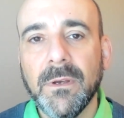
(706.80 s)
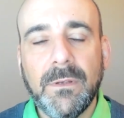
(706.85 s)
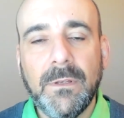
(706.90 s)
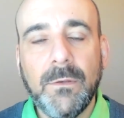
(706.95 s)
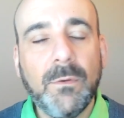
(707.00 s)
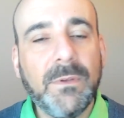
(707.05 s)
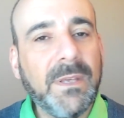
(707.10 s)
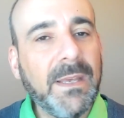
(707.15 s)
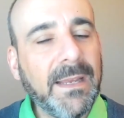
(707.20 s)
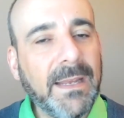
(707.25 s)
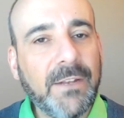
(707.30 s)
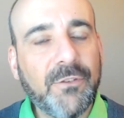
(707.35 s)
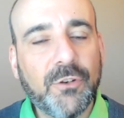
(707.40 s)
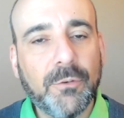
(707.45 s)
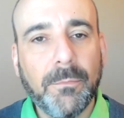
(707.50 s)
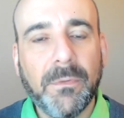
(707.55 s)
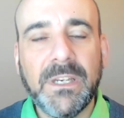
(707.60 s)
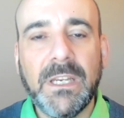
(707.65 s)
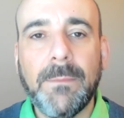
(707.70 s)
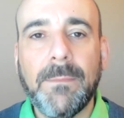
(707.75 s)
you can't get your
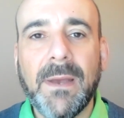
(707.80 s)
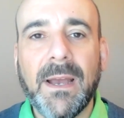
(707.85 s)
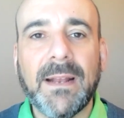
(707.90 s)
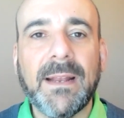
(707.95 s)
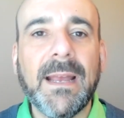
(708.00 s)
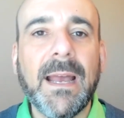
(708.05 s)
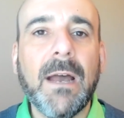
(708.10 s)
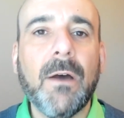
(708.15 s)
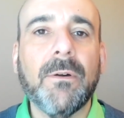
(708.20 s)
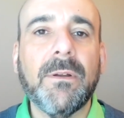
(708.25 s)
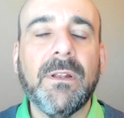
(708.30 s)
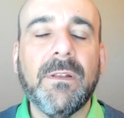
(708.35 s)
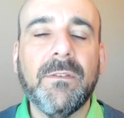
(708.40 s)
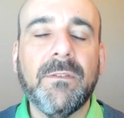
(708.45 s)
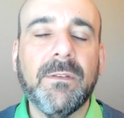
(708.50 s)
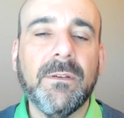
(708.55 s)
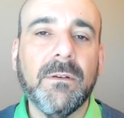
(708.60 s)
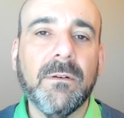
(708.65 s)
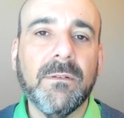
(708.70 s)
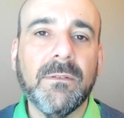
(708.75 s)
money back out
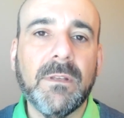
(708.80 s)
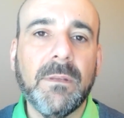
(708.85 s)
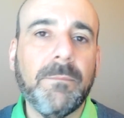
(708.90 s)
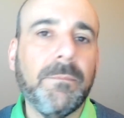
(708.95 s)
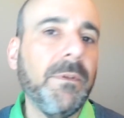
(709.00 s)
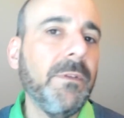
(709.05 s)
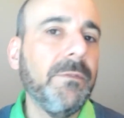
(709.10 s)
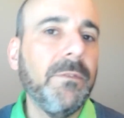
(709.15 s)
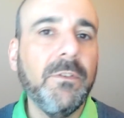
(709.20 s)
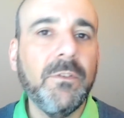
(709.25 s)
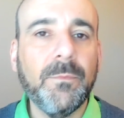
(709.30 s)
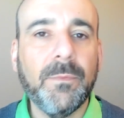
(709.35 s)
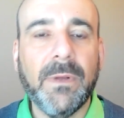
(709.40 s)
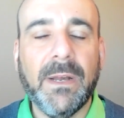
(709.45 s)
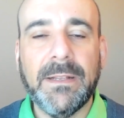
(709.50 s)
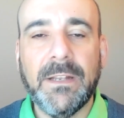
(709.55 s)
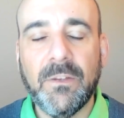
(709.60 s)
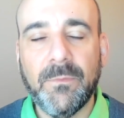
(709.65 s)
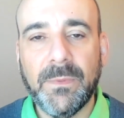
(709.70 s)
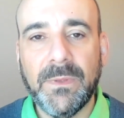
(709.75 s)
until the business
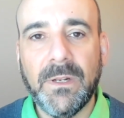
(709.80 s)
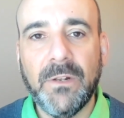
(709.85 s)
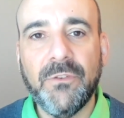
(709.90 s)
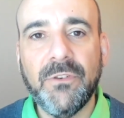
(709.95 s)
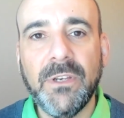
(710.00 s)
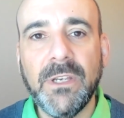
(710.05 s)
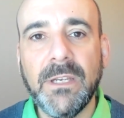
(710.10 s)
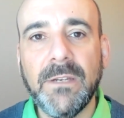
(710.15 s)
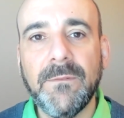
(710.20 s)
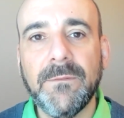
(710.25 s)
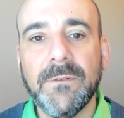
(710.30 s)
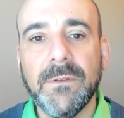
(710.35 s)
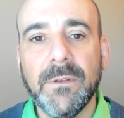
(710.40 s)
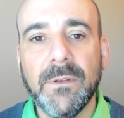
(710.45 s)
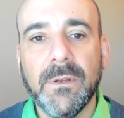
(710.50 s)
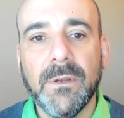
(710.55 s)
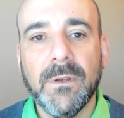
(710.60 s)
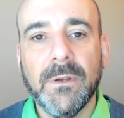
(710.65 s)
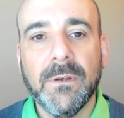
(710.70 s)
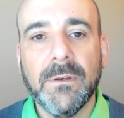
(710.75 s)
plan has been achieved.
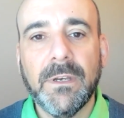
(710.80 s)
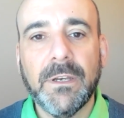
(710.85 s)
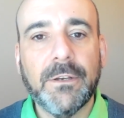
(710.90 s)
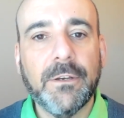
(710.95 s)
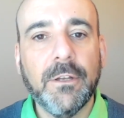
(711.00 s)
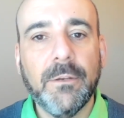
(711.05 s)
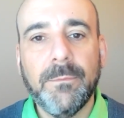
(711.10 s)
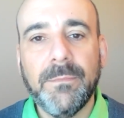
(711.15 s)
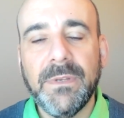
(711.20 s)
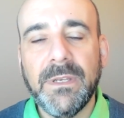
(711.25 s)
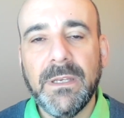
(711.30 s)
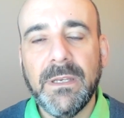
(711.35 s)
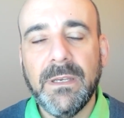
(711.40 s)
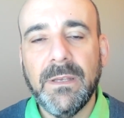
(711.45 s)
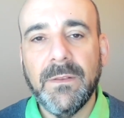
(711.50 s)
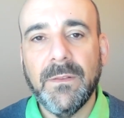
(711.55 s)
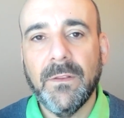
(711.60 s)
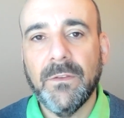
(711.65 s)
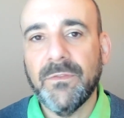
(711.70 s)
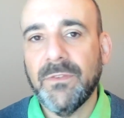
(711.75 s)
It could
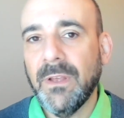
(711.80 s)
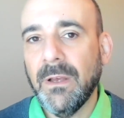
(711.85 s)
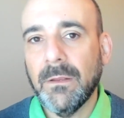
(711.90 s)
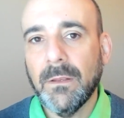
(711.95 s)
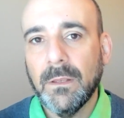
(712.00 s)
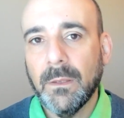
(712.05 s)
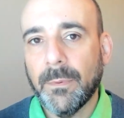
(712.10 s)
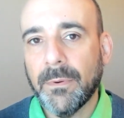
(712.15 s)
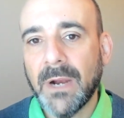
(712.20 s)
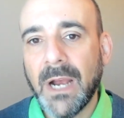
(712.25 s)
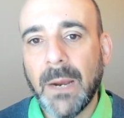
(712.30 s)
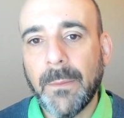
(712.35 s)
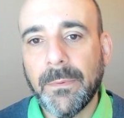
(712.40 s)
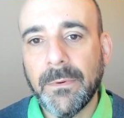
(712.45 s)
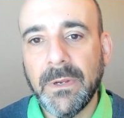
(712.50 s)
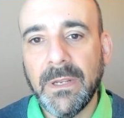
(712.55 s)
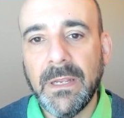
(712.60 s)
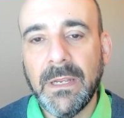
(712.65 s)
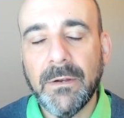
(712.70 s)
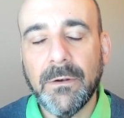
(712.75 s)
be the sale of the
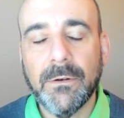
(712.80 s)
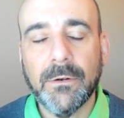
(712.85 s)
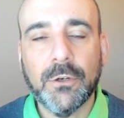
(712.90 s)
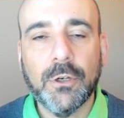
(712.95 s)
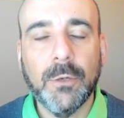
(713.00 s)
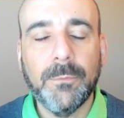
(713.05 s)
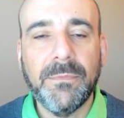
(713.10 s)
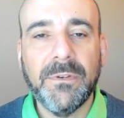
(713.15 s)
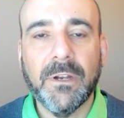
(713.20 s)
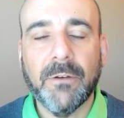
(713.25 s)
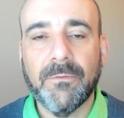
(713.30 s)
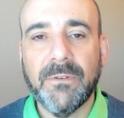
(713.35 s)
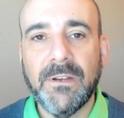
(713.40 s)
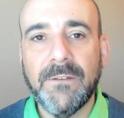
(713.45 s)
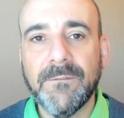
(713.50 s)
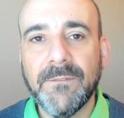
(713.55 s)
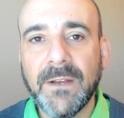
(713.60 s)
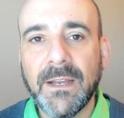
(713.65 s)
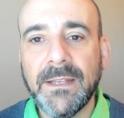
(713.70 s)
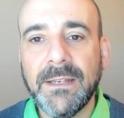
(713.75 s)
property, or it could be a
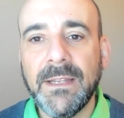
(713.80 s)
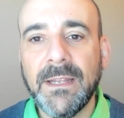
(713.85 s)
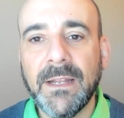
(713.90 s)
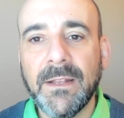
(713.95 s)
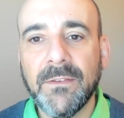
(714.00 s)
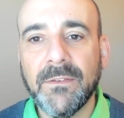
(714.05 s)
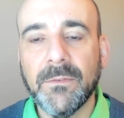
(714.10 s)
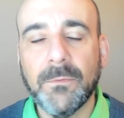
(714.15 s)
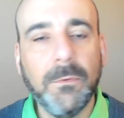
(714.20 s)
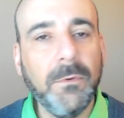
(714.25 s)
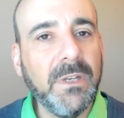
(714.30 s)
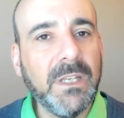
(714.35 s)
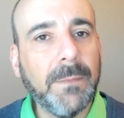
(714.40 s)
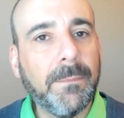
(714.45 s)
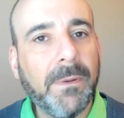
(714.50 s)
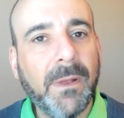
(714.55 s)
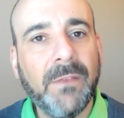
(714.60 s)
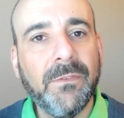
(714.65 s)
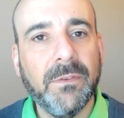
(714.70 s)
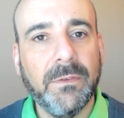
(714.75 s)
refinance. It really
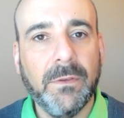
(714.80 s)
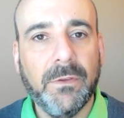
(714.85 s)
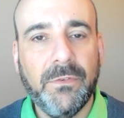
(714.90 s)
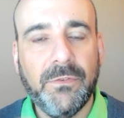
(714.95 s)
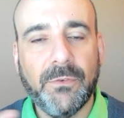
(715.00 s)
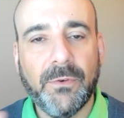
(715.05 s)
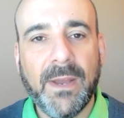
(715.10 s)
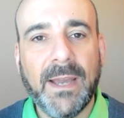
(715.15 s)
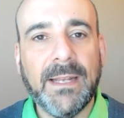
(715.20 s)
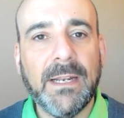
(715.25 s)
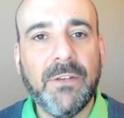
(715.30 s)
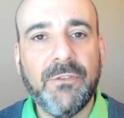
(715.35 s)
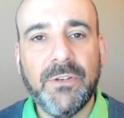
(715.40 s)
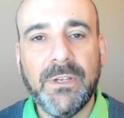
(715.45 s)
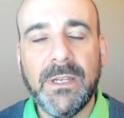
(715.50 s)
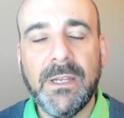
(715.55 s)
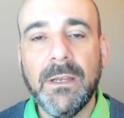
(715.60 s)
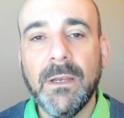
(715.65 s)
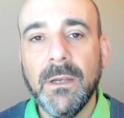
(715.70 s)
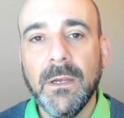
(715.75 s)
depends on the
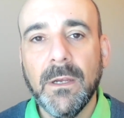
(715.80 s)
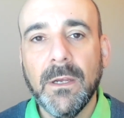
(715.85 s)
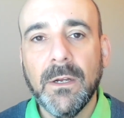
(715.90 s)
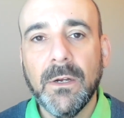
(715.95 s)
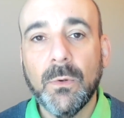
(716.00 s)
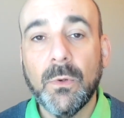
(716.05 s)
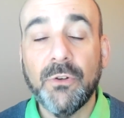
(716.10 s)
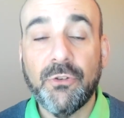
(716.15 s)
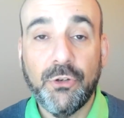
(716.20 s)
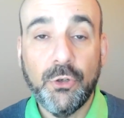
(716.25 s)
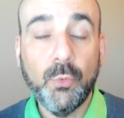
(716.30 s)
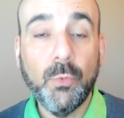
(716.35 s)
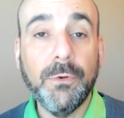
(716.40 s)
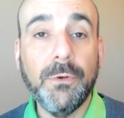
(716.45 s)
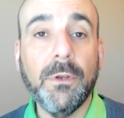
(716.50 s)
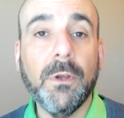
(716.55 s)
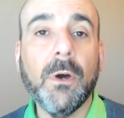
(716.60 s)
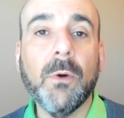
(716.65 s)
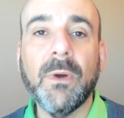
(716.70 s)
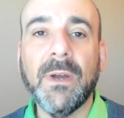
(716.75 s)
strategy, which you would
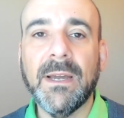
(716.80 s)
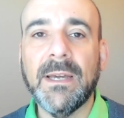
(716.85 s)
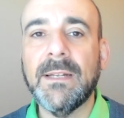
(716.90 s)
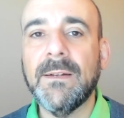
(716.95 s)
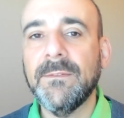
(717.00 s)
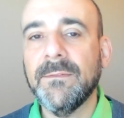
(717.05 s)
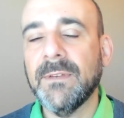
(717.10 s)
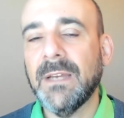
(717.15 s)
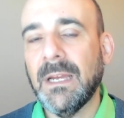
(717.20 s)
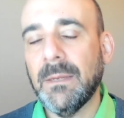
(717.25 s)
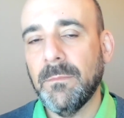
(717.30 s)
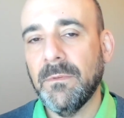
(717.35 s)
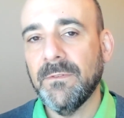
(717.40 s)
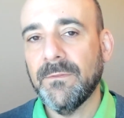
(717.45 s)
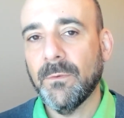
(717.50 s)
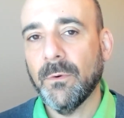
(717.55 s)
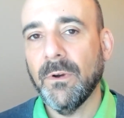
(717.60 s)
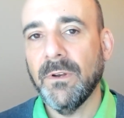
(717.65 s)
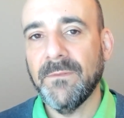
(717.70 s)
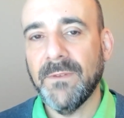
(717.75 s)
know ahead of time
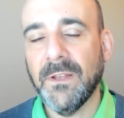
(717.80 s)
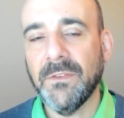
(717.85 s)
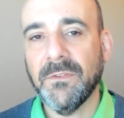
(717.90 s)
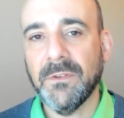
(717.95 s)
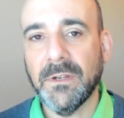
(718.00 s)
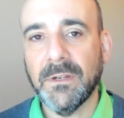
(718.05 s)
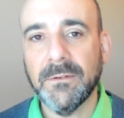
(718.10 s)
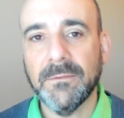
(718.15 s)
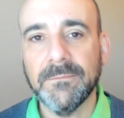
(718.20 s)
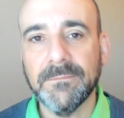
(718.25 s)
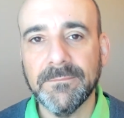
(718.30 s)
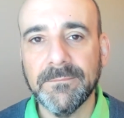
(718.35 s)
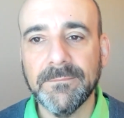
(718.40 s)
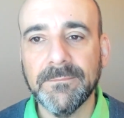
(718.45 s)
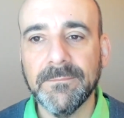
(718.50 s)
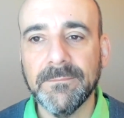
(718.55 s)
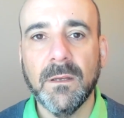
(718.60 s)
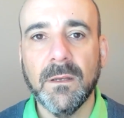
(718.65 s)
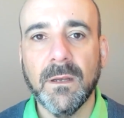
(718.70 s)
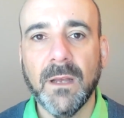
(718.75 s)
before investing.
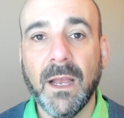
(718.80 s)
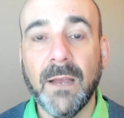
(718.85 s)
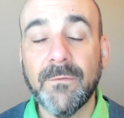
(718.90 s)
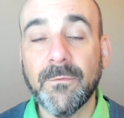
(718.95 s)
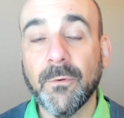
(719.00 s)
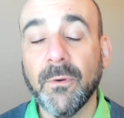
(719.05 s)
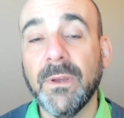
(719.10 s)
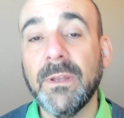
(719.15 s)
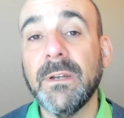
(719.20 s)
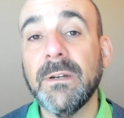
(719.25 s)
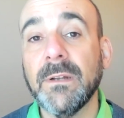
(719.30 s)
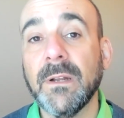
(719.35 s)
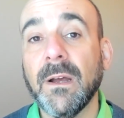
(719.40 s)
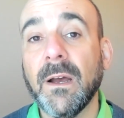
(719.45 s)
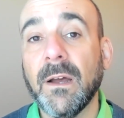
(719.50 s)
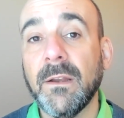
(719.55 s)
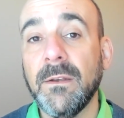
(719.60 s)
I've created a